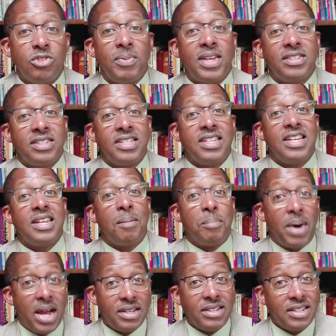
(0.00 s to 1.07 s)
You may see it in a
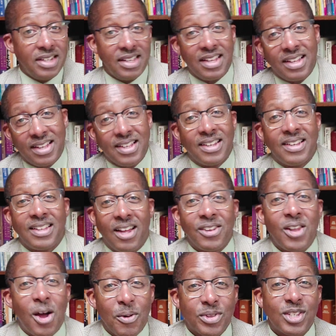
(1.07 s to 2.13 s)
button
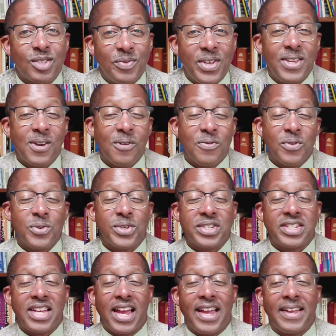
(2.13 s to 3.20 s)
along with this video for
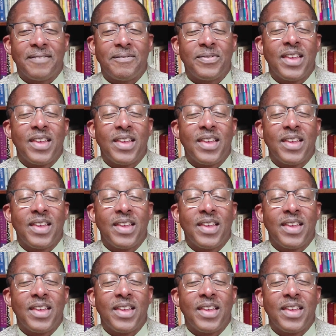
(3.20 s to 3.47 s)
today.